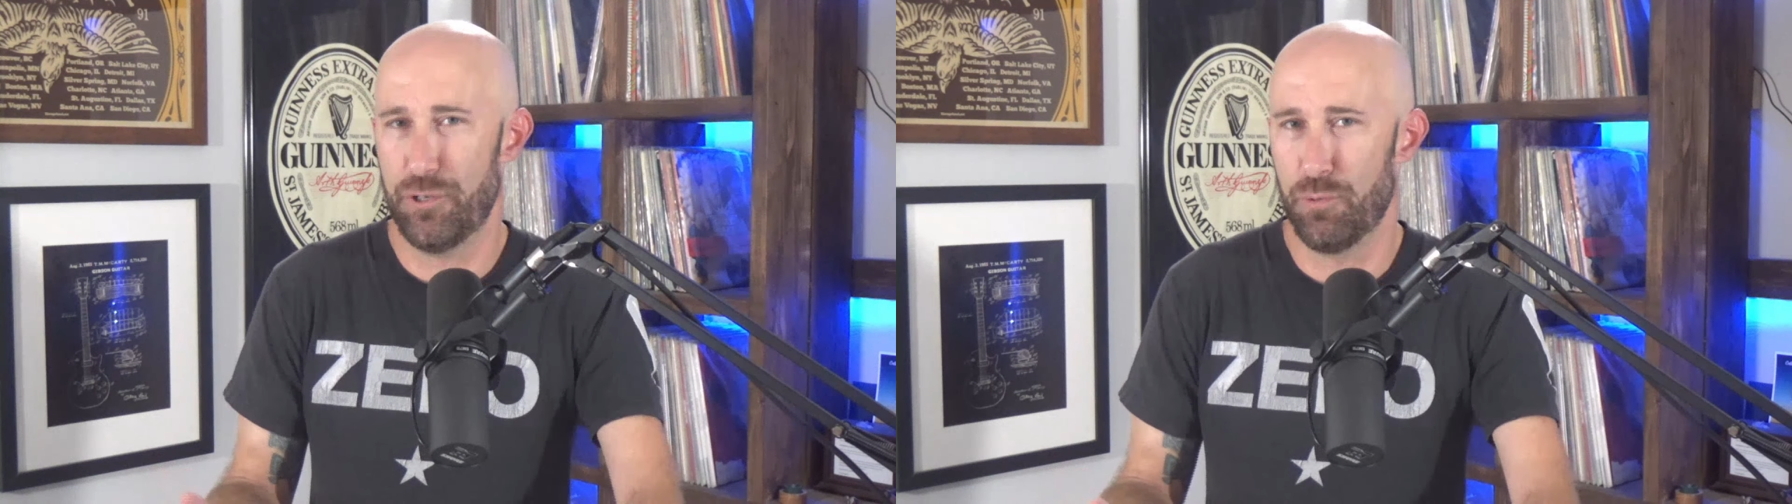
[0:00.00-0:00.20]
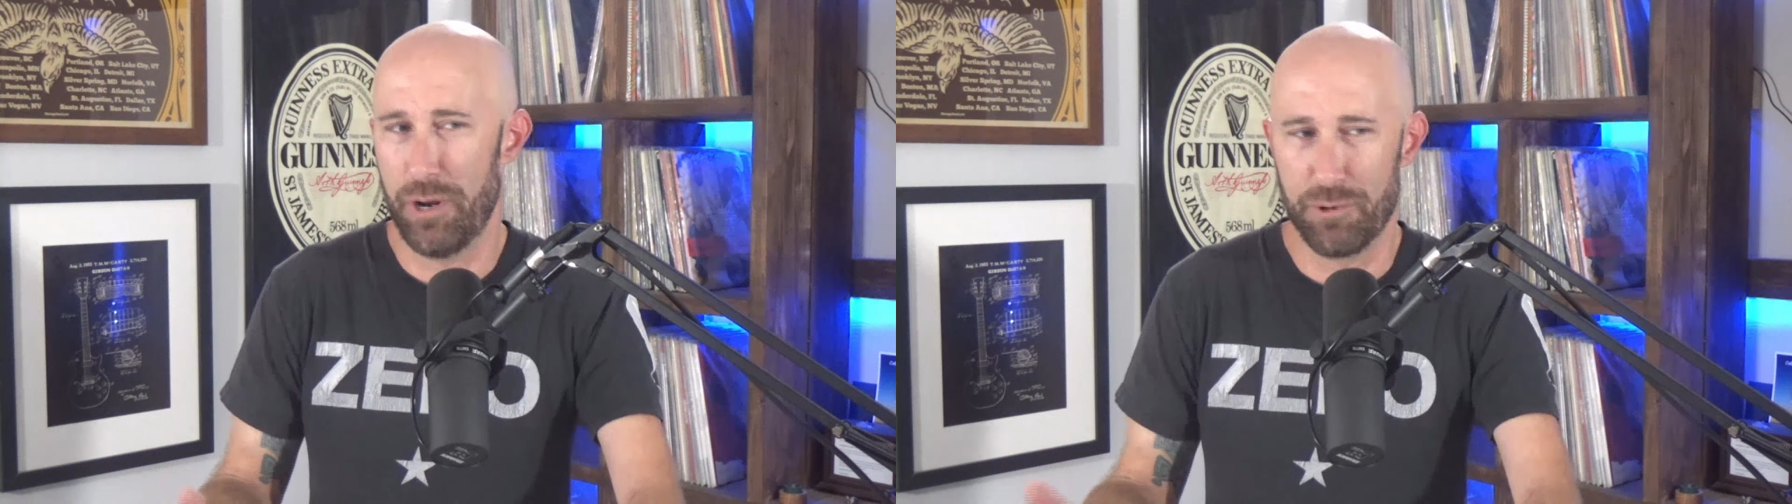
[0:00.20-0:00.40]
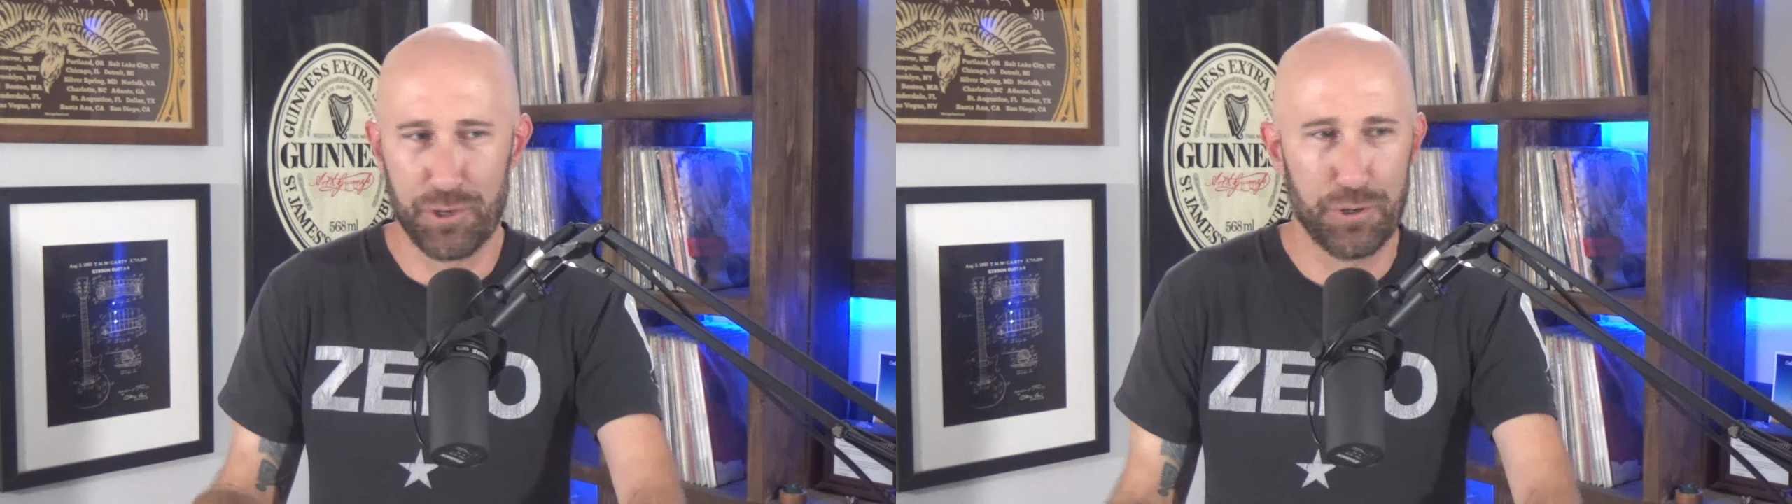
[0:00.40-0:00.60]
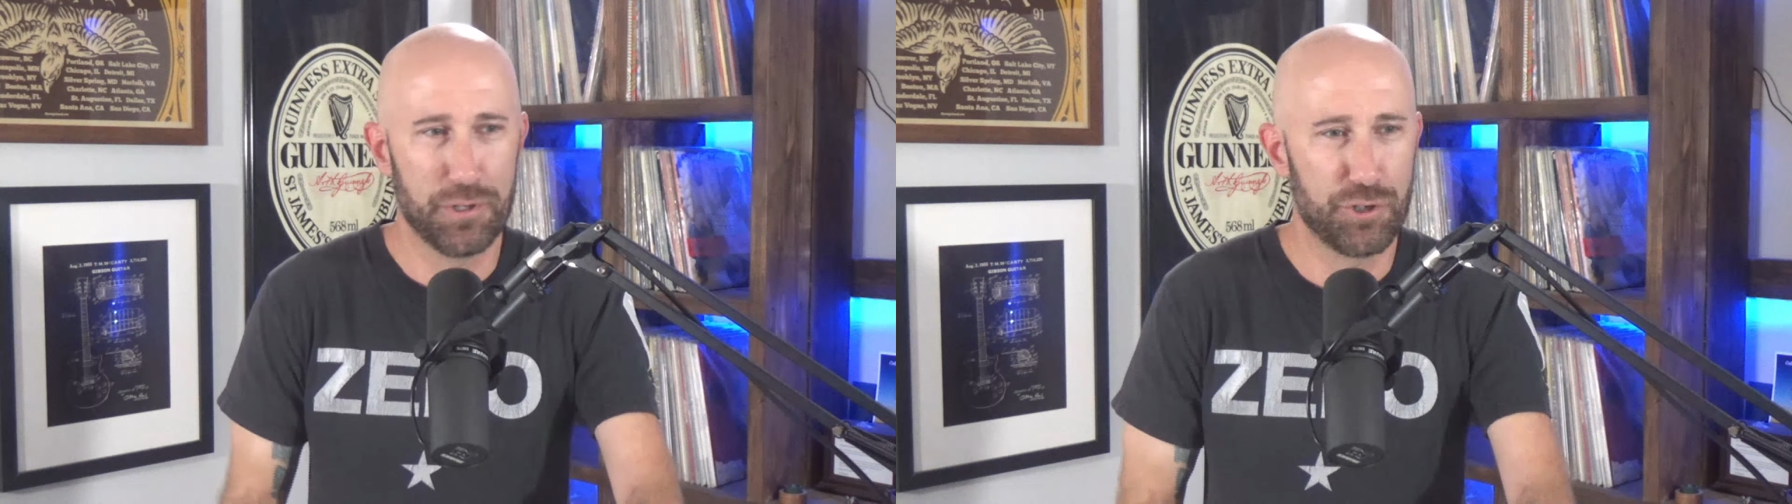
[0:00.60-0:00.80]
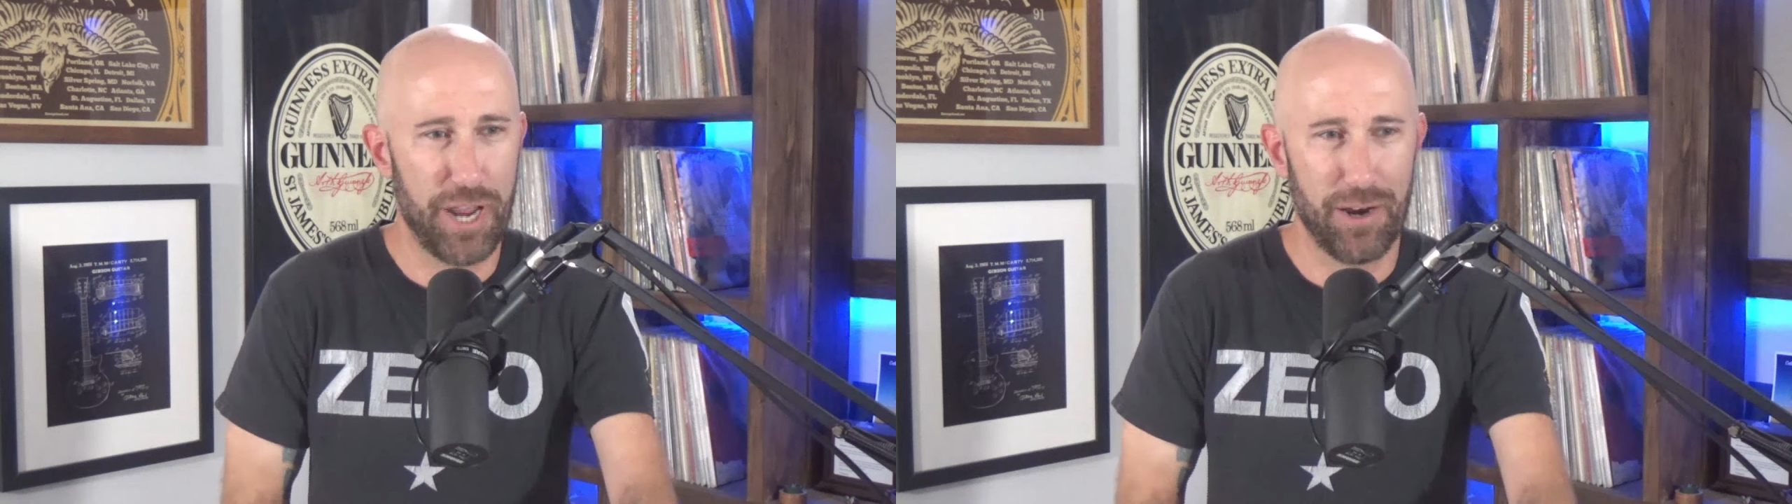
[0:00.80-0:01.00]
When I returned to the
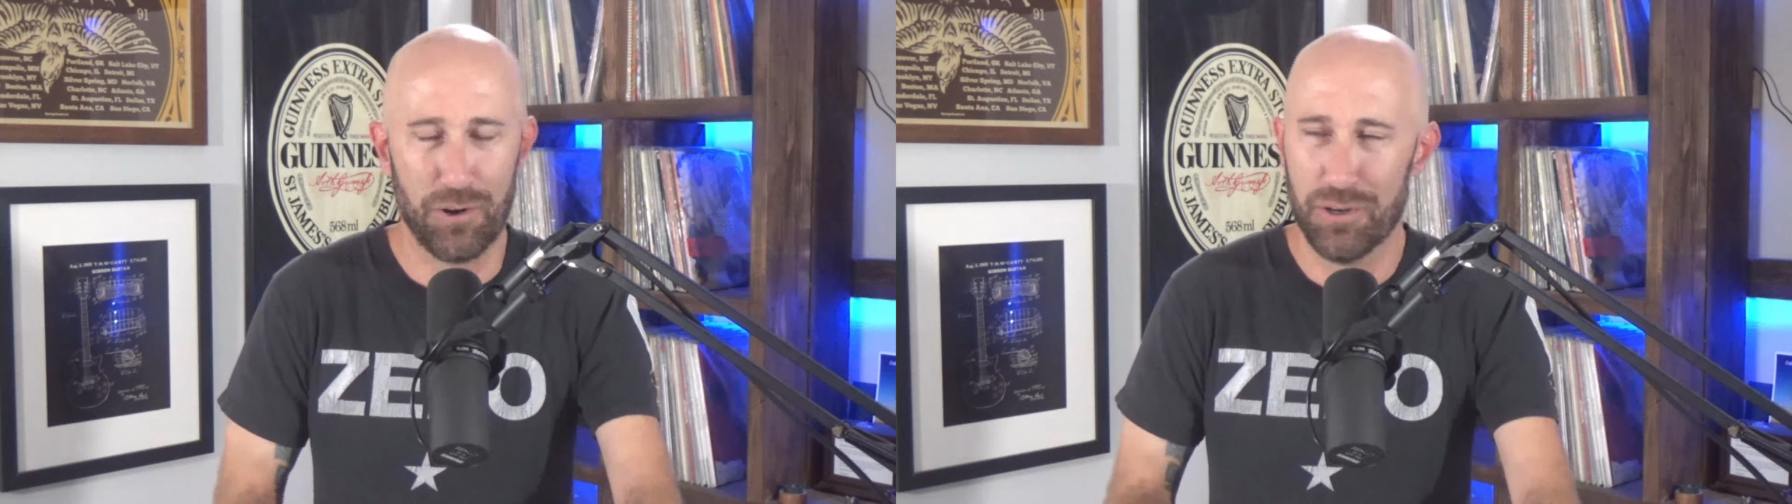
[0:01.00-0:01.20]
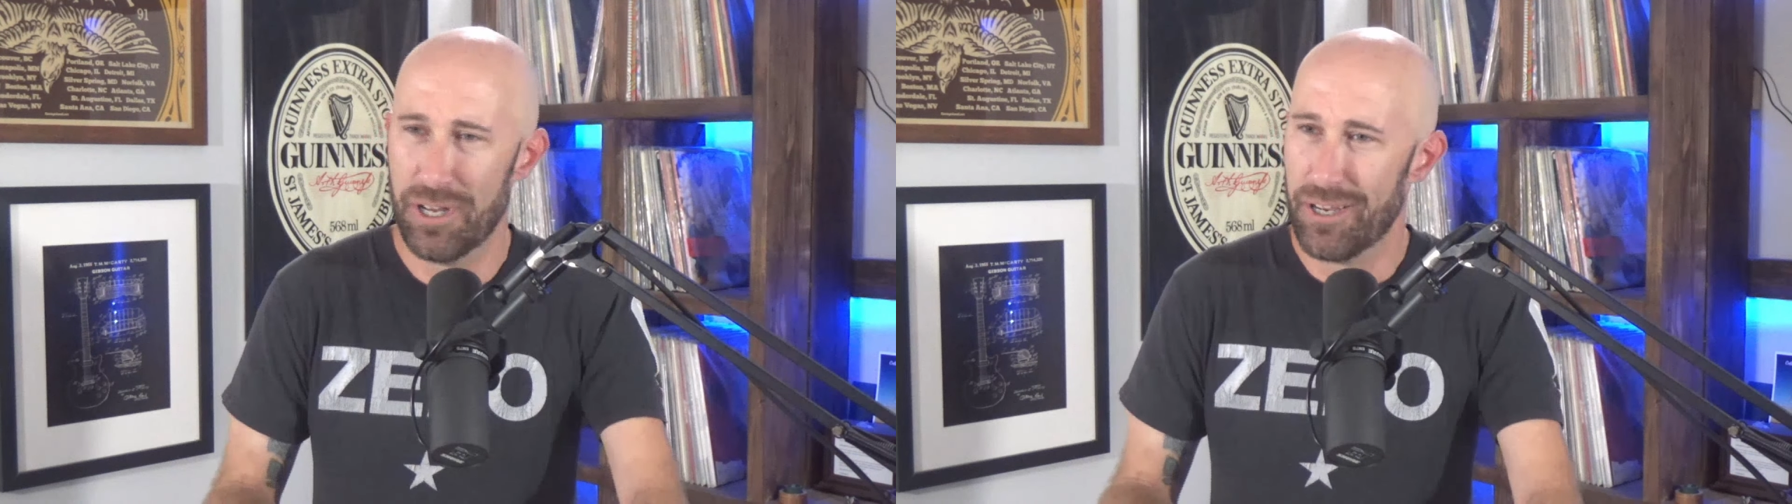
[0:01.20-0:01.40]
channel,